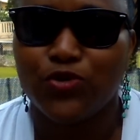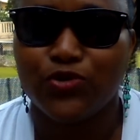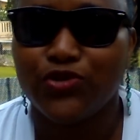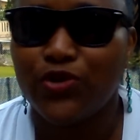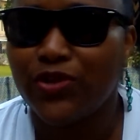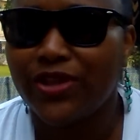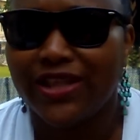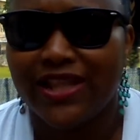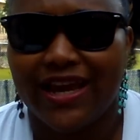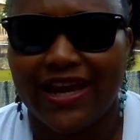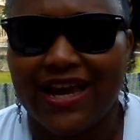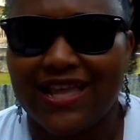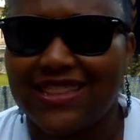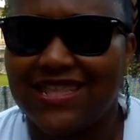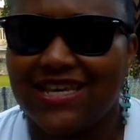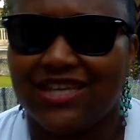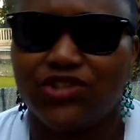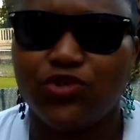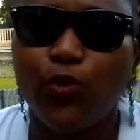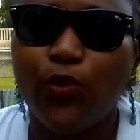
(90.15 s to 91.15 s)
who's only like I
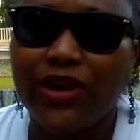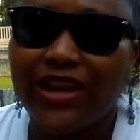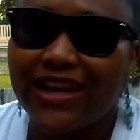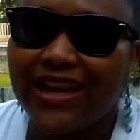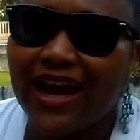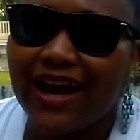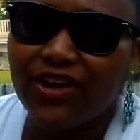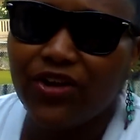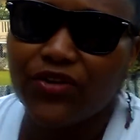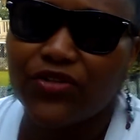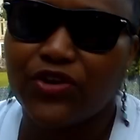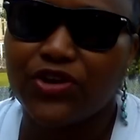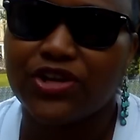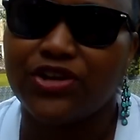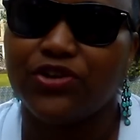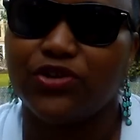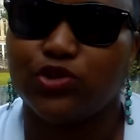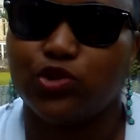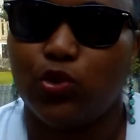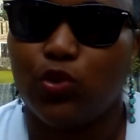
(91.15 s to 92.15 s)
think 29 or
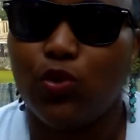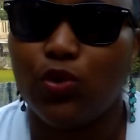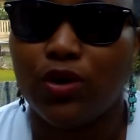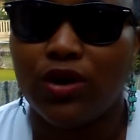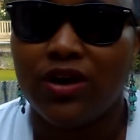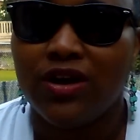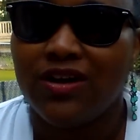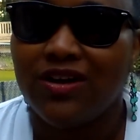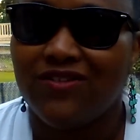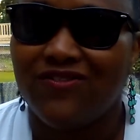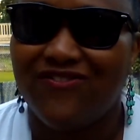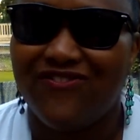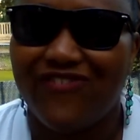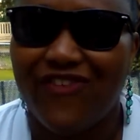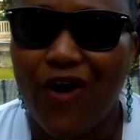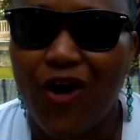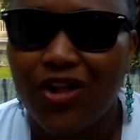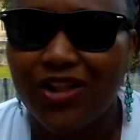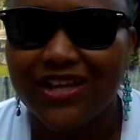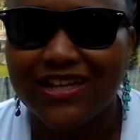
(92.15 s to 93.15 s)
30 years old,
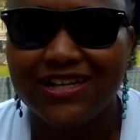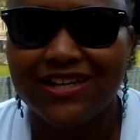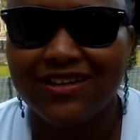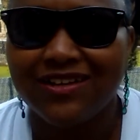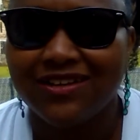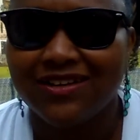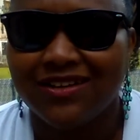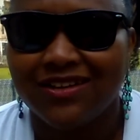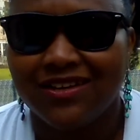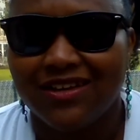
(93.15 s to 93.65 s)
falling,